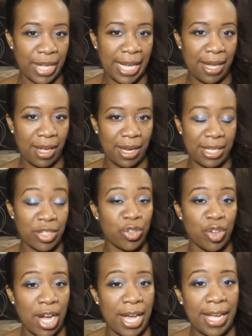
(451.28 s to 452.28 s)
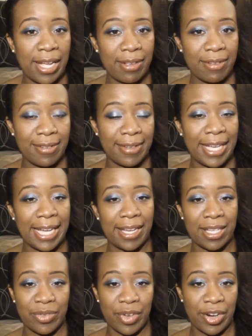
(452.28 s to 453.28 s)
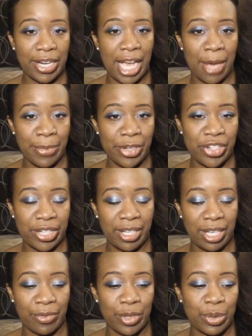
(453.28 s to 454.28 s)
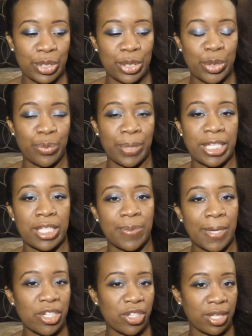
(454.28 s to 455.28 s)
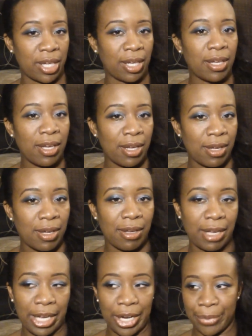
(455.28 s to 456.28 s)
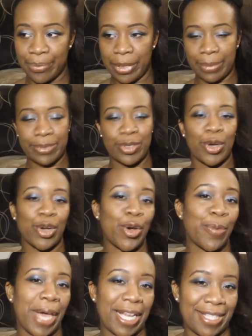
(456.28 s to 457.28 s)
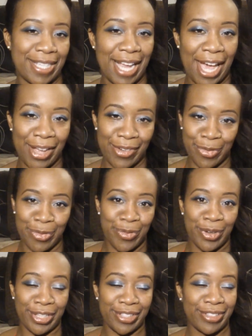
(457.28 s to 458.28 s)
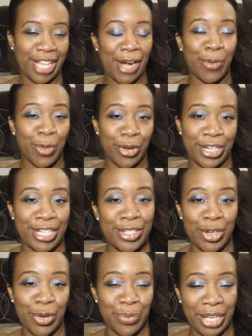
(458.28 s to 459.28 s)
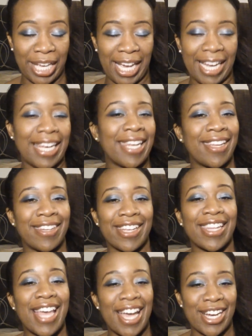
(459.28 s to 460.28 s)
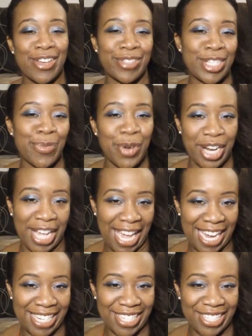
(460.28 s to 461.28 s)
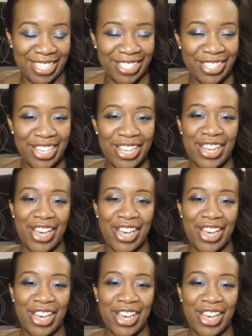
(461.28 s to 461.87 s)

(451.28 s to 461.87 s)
Heat is drying. Heat is very damaging if you use it too much, especially, I was going to go back to that word, the term again, the line of demarcation.